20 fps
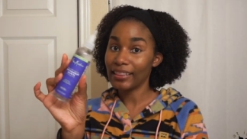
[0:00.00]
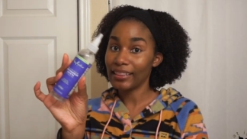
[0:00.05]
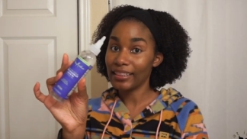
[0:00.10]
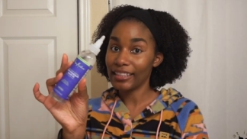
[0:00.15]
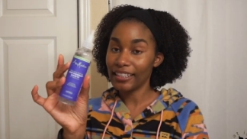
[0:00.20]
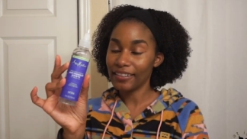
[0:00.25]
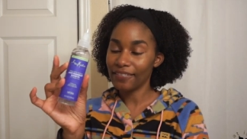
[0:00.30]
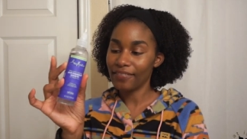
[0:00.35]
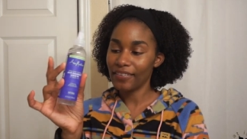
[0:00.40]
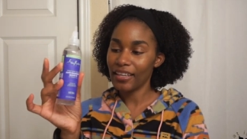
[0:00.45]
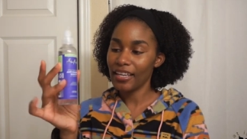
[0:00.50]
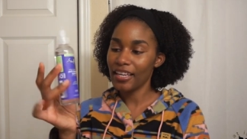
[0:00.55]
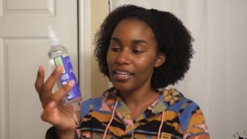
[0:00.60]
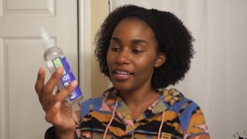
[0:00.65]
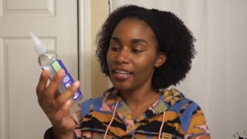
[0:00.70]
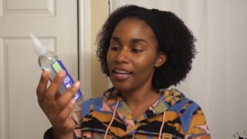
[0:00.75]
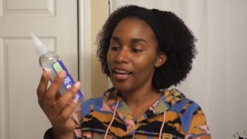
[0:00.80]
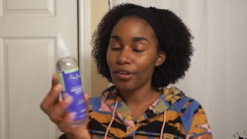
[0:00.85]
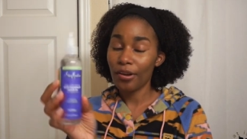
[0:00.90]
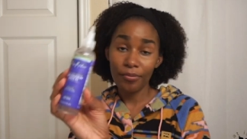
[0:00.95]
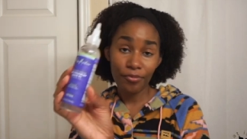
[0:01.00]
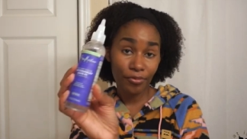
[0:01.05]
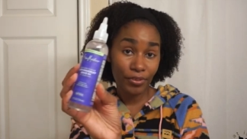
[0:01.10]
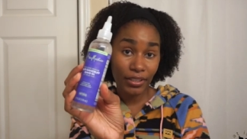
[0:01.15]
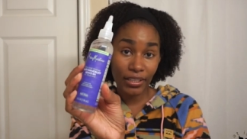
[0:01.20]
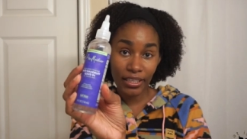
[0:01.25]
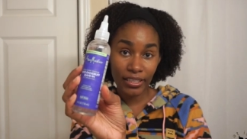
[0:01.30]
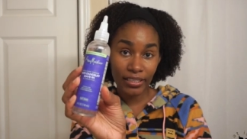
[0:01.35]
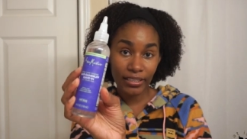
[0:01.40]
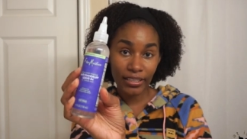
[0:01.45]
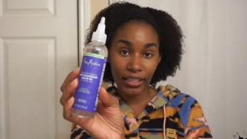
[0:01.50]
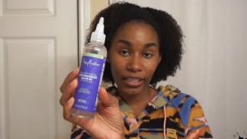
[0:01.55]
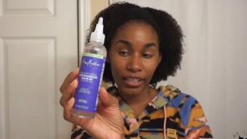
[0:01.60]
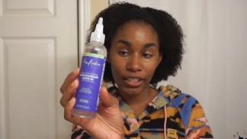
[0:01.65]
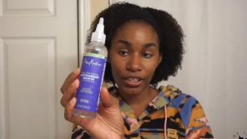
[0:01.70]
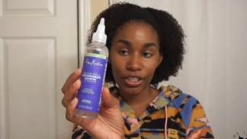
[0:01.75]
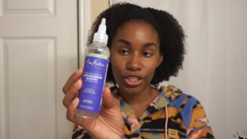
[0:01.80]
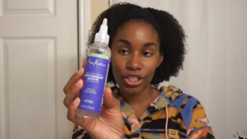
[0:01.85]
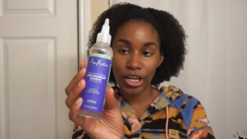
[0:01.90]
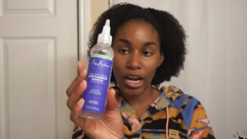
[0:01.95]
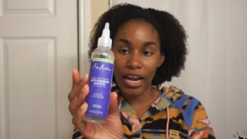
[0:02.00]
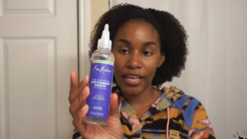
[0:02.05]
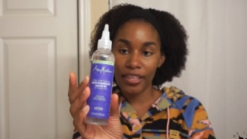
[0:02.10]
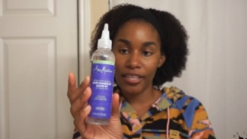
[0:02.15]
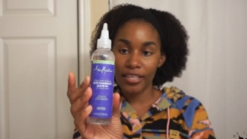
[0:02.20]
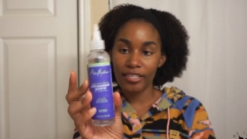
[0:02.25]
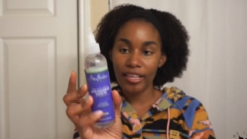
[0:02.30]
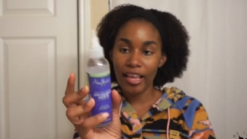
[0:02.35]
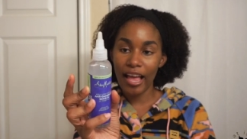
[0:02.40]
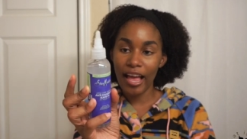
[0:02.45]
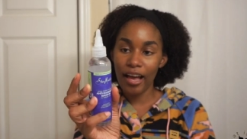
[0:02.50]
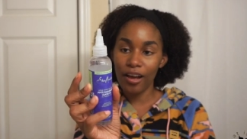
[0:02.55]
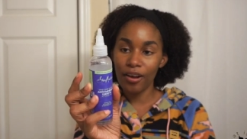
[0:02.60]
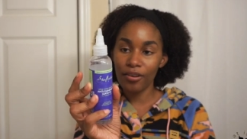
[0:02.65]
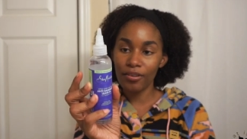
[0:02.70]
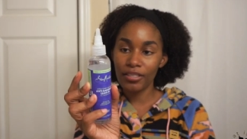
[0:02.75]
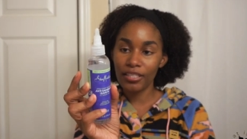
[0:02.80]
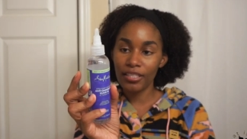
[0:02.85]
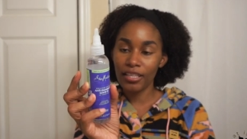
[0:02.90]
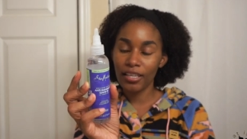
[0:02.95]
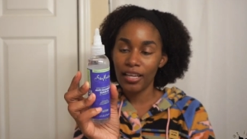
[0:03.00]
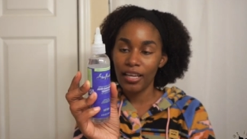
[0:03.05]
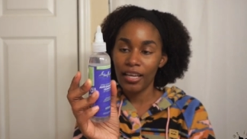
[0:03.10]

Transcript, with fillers: leave-in so i'm really excited to try this out